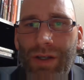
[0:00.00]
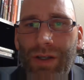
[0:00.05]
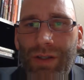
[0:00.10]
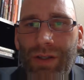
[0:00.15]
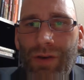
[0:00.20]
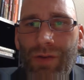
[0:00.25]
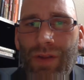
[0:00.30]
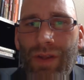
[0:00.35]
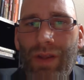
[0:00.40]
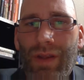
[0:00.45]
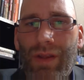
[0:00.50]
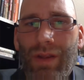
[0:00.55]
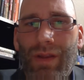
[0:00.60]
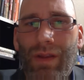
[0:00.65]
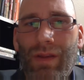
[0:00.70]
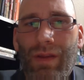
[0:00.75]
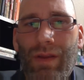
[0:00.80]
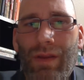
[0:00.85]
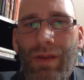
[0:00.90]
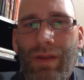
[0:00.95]
So the
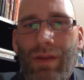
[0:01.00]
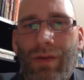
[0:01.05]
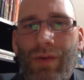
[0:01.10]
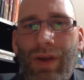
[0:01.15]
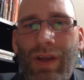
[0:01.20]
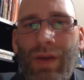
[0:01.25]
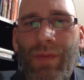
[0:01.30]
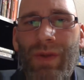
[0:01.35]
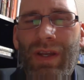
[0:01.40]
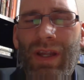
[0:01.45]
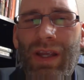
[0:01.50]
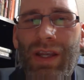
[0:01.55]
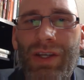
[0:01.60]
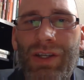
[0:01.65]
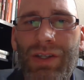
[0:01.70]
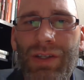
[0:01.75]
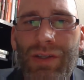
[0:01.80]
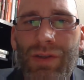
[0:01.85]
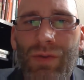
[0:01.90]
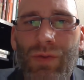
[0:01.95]

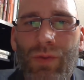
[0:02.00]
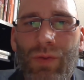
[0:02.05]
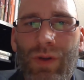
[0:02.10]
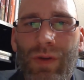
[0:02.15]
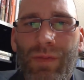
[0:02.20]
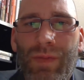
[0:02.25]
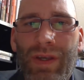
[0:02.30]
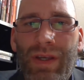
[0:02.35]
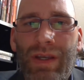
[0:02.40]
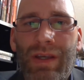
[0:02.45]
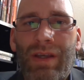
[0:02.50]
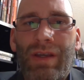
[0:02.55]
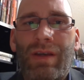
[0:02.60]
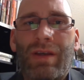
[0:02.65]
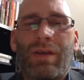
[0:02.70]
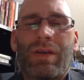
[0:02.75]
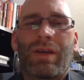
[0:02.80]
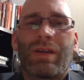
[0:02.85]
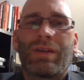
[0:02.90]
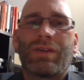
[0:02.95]
recommendations would
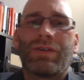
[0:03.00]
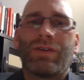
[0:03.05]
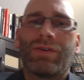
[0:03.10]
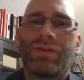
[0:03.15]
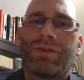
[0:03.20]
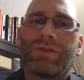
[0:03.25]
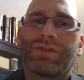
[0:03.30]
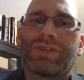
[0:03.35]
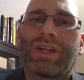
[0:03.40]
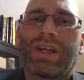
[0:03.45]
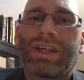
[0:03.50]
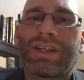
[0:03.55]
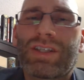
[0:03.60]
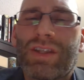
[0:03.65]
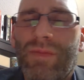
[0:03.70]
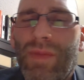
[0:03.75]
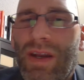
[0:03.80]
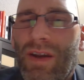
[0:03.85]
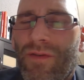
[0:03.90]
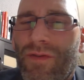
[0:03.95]
be to change
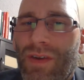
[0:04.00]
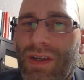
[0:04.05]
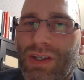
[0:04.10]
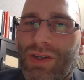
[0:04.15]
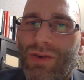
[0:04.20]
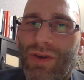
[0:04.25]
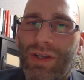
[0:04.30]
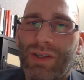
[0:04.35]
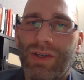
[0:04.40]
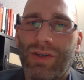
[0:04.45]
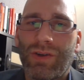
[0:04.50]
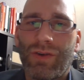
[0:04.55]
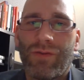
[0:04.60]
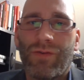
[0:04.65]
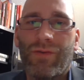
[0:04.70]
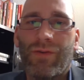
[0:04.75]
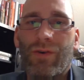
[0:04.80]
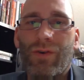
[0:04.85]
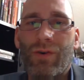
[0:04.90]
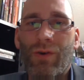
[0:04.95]
the beneficiaries on your
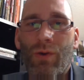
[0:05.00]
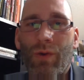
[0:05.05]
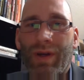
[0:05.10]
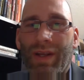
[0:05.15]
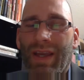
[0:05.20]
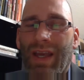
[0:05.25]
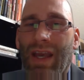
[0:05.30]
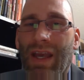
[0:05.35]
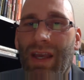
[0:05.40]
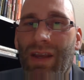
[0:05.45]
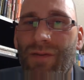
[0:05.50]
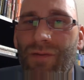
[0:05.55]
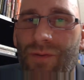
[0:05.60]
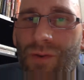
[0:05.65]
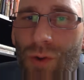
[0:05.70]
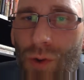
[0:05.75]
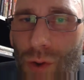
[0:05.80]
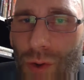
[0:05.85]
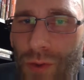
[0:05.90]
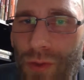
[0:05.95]
401k and
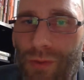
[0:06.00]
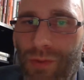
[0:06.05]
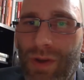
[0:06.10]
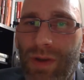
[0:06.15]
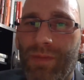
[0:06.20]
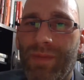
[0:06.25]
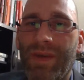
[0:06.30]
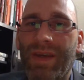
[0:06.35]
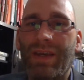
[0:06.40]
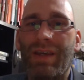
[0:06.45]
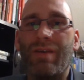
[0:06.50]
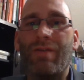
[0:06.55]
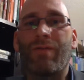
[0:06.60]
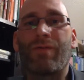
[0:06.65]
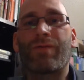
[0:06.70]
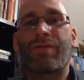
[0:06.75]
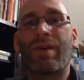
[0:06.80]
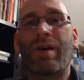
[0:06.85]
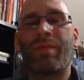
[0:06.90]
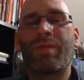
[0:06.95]
403b
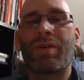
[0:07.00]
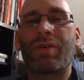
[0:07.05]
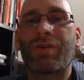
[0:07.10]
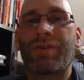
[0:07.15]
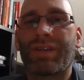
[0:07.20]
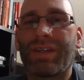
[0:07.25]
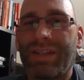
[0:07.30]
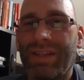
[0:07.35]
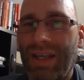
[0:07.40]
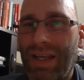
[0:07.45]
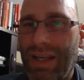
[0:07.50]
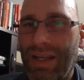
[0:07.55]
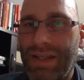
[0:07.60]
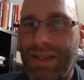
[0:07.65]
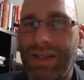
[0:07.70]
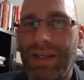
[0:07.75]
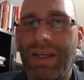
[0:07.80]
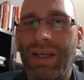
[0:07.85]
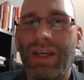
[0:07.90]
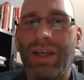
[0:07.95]
from your estate